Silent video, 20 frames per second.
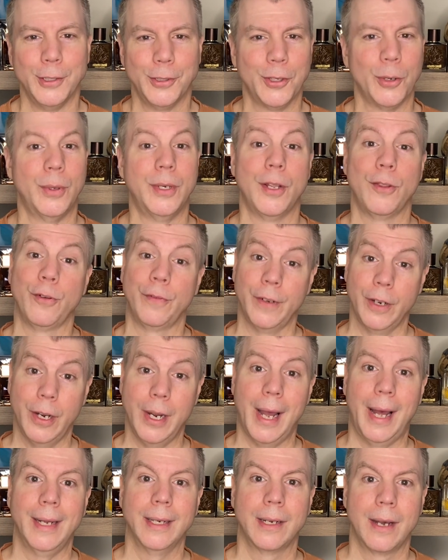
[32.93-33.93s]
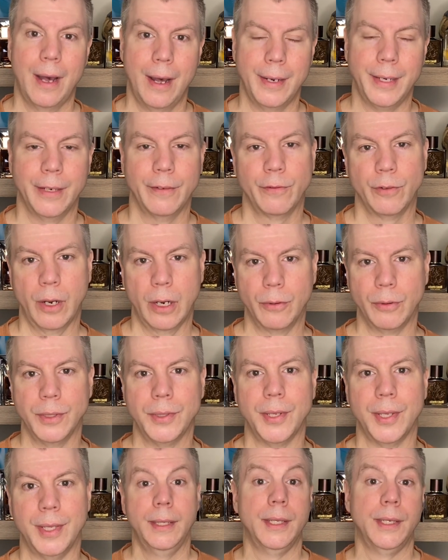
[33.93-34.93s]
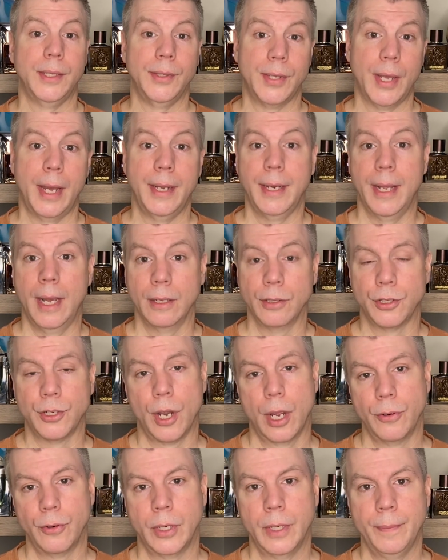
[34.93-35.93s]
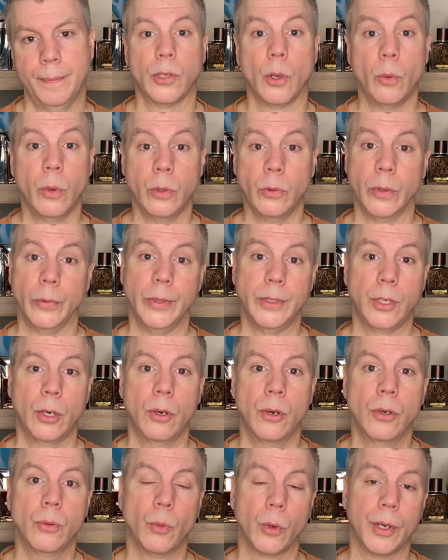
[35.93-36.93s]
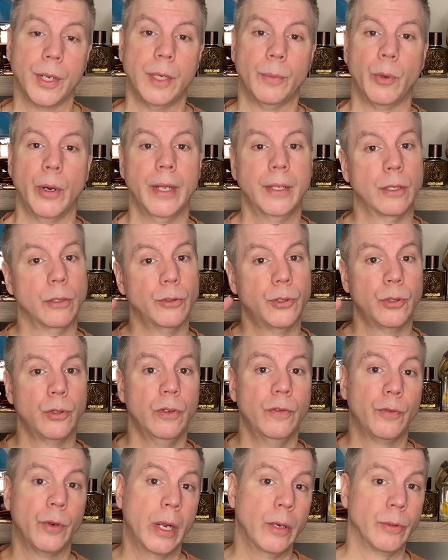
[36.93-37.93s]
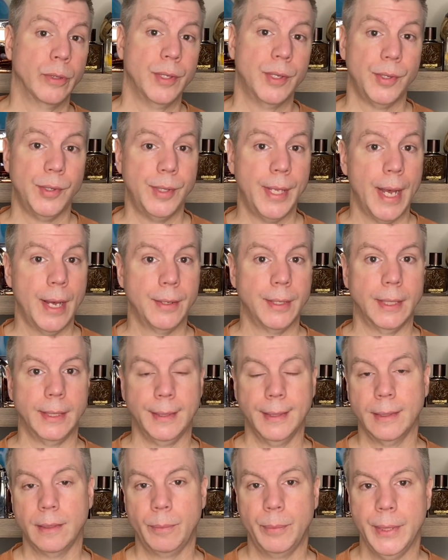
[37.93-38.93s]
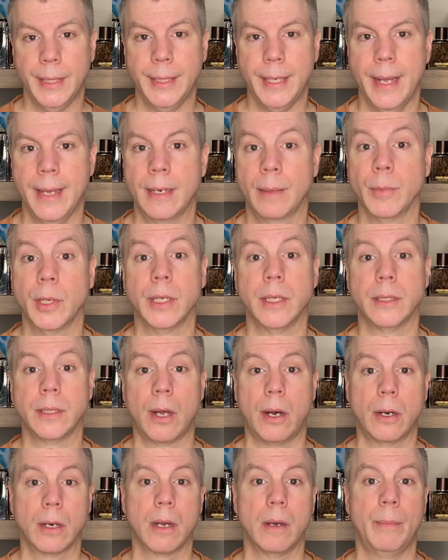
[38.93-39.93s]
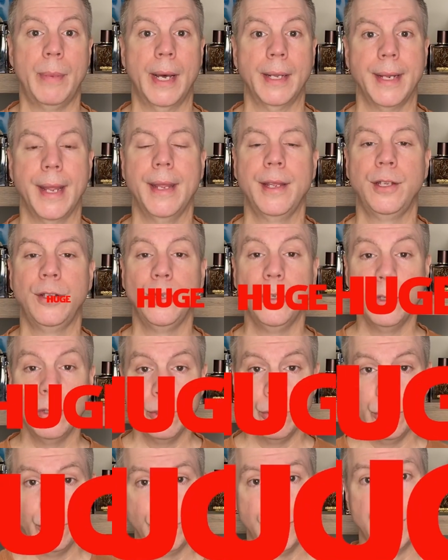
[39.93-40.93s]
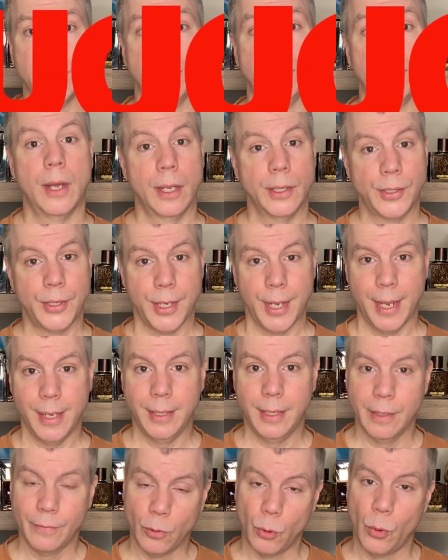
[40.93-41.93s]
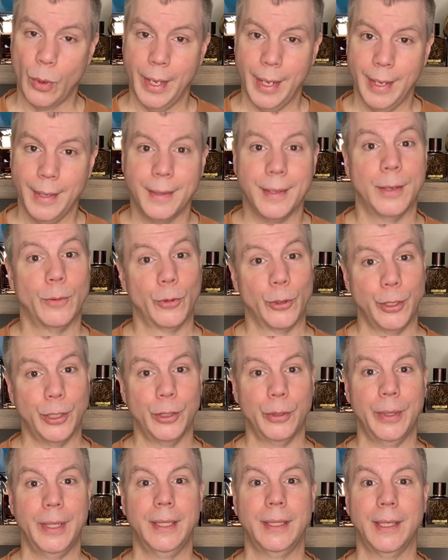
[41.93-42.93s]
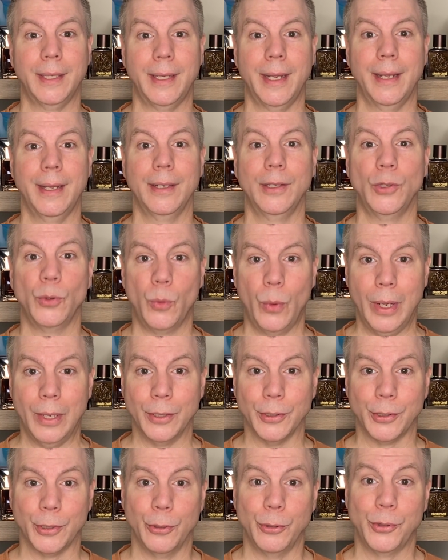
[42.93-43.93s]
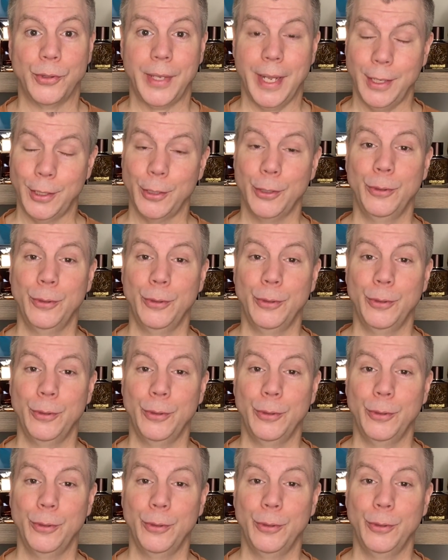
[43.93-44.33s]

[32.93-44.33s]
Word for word: So another very iconic fragrance in the design house genre. So when we return, we're going to break those two fragrances down a little bit, and I'm going to talk about a huge dossier giveaway that we're doing today as well. So stay